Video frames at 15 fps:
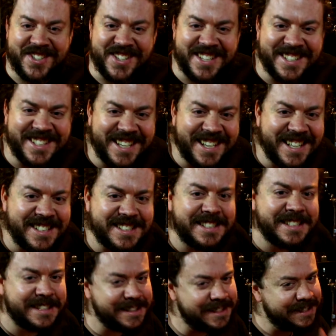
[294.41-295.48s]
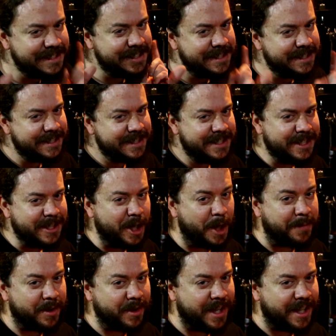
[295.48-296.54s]
and hope
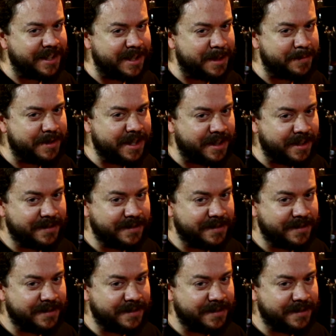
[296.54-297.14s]
you like the EP.